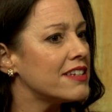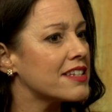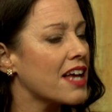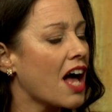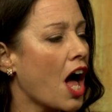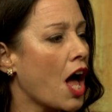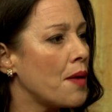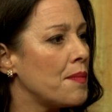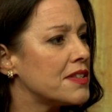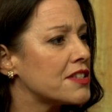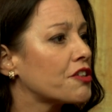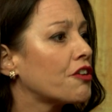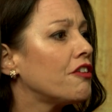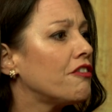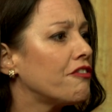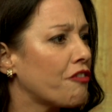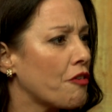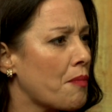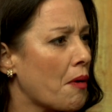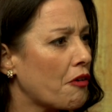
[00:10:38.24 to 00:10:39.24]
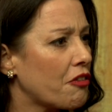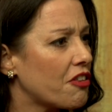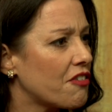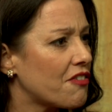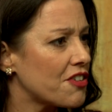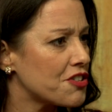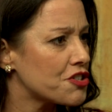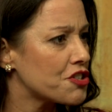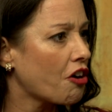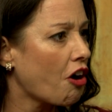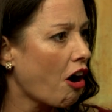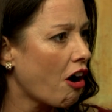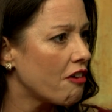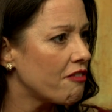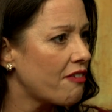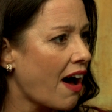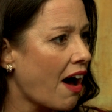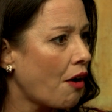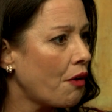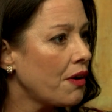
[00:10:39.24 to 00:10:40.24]
time is good for both of us to carve
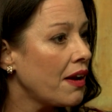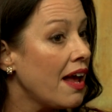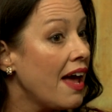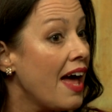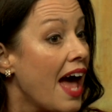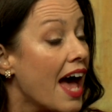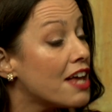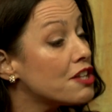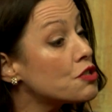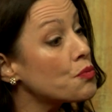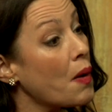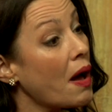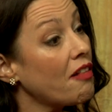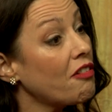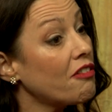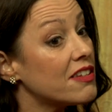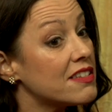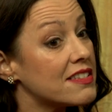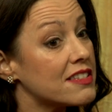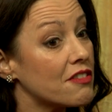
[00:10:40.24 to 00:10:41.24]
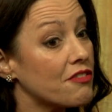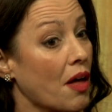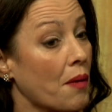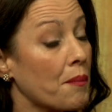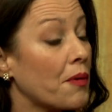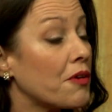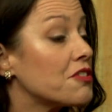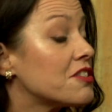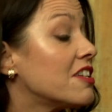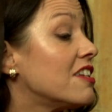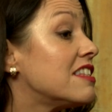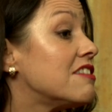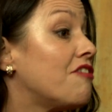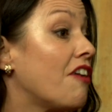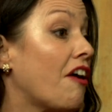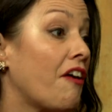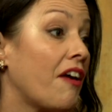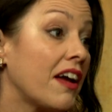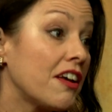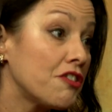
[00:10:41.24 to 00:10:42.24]
out, as well as that person is
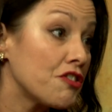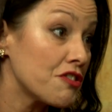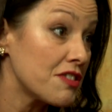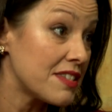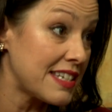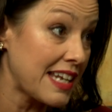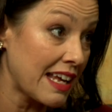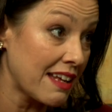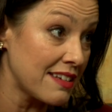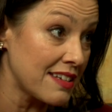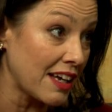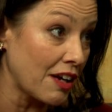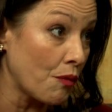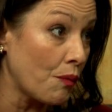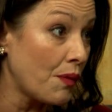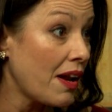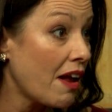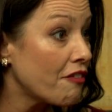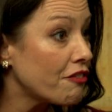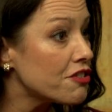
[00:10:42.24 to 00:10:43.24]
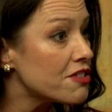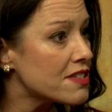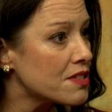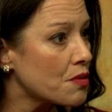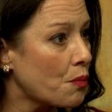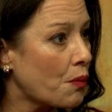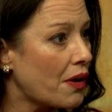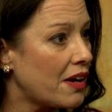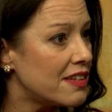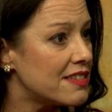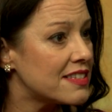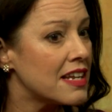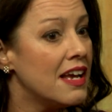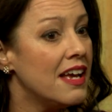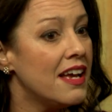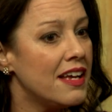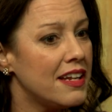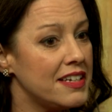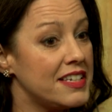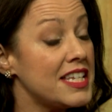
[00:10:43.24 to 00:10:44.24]
very understanding. Whenever someone is
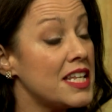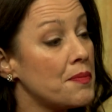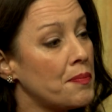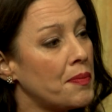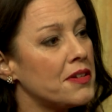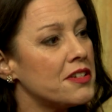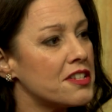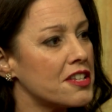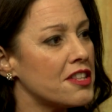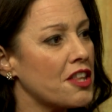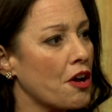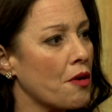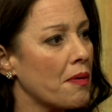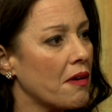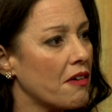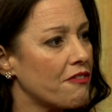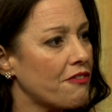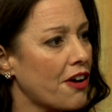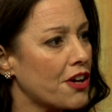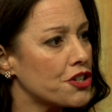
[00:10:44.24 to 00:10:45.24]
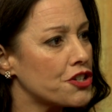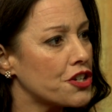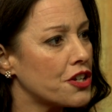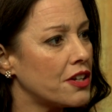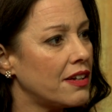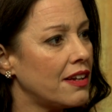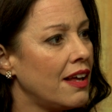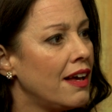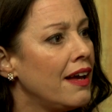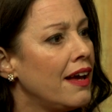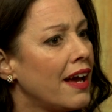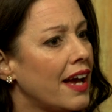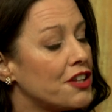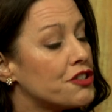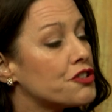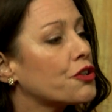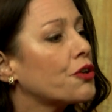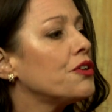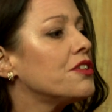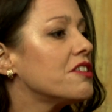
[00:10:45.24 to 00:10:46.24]
deep into their profession,
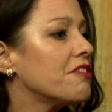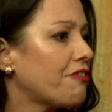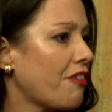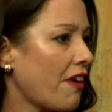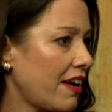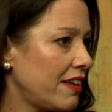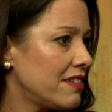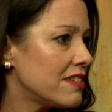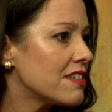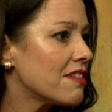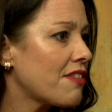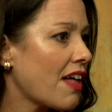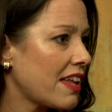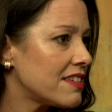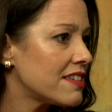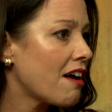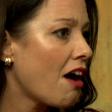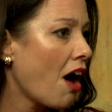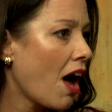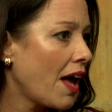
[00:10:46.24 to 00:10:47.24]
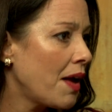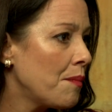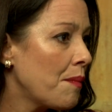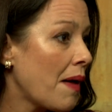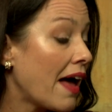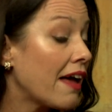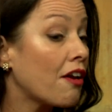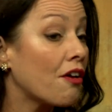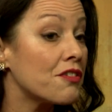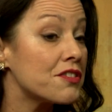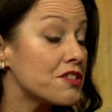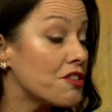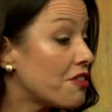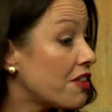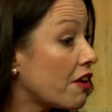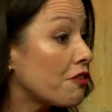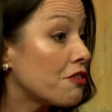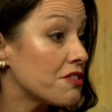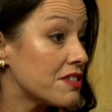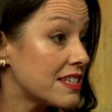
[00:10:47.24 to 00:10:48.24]
it's good to find that time and also the
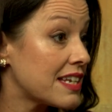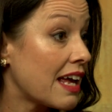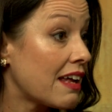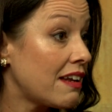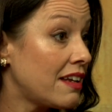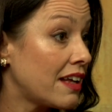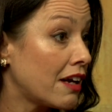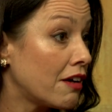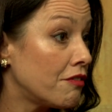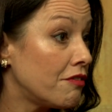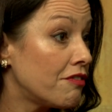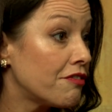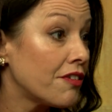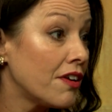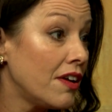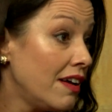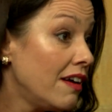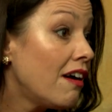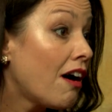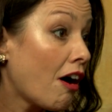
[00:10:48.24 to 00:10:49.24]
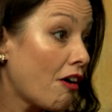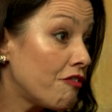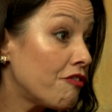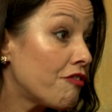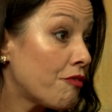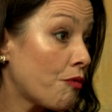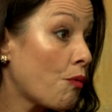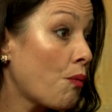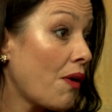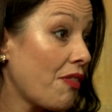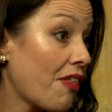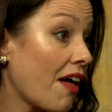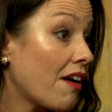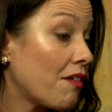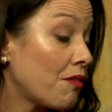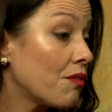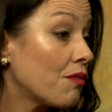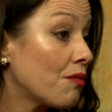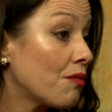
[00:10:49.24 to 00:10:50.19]
understanding of what that